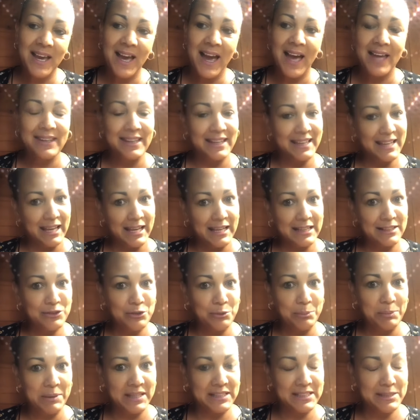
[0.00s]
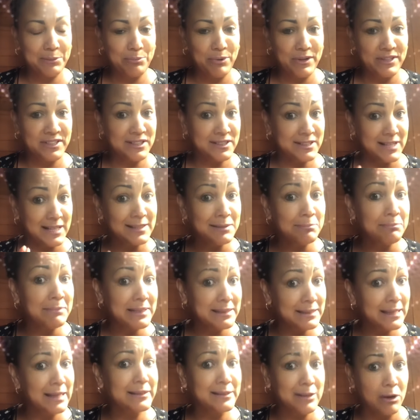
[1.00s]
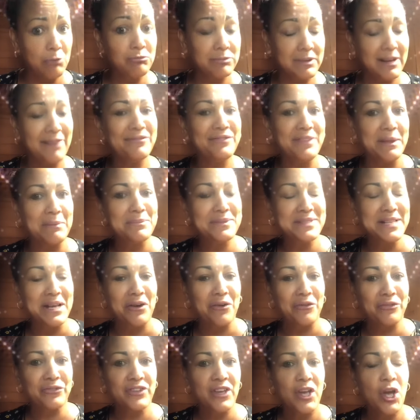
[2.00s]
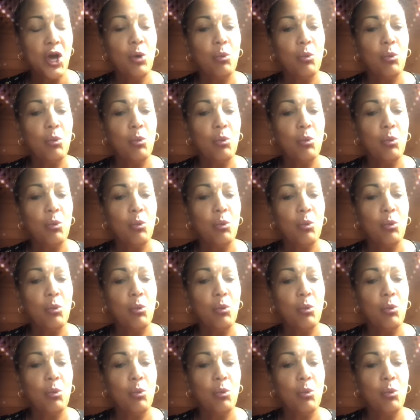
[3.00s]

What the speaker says: and they get into a bit of depression doesn't mean they don't love themselves.